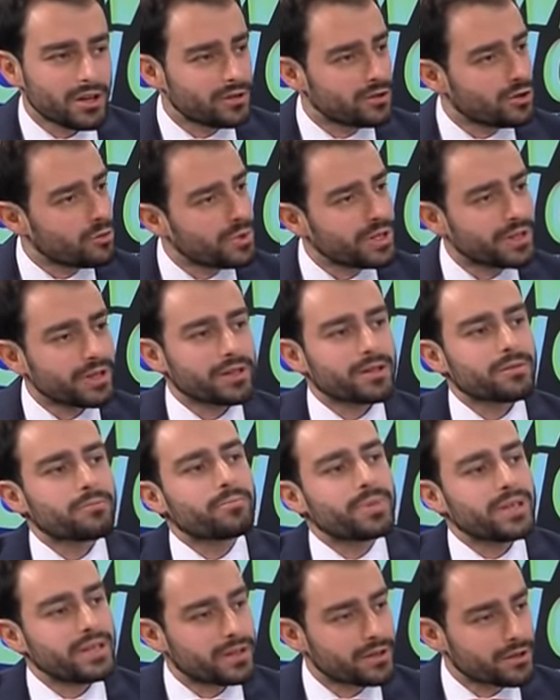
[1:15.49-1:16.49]
Nobody can
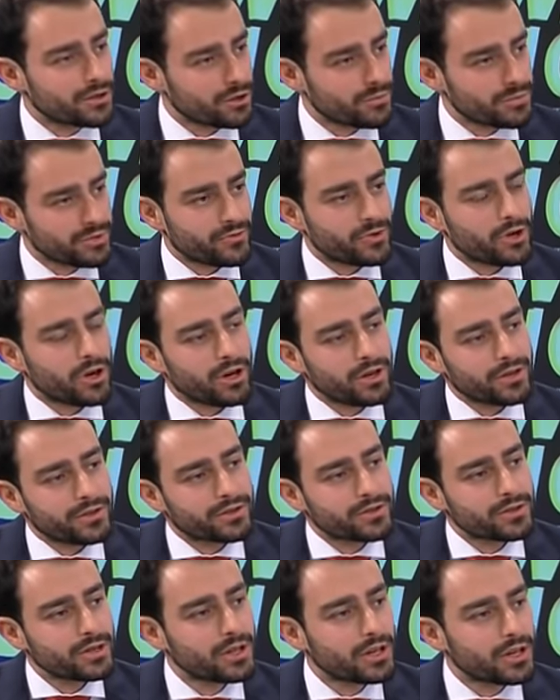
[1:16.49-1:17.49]
compete in terms of
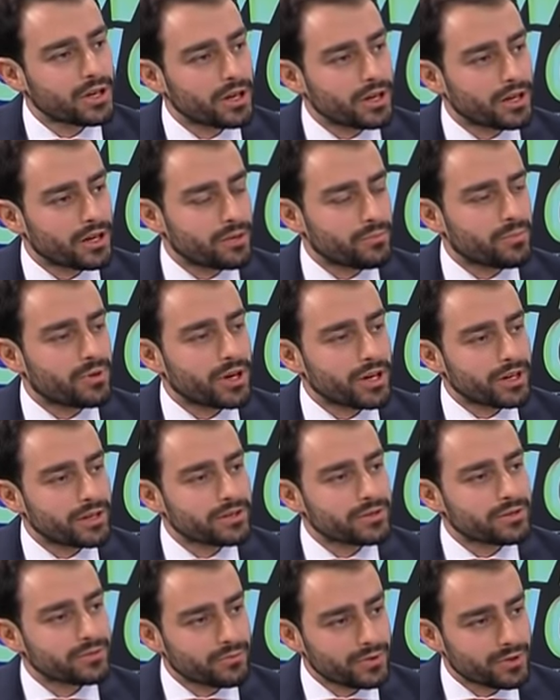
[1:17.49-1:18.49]
cost and
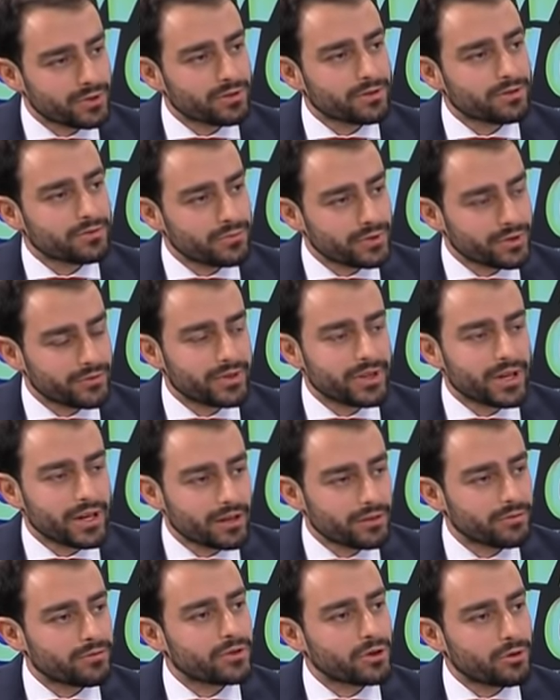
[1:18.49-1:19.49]
price with a
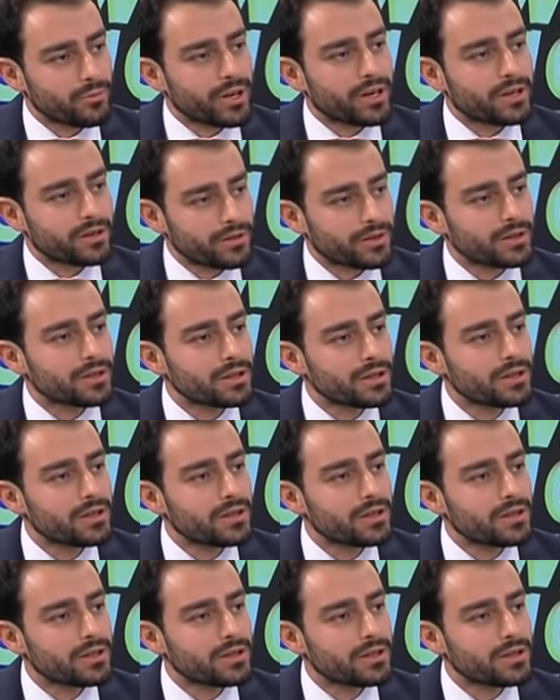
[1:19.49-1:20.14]
vanadium flow battery.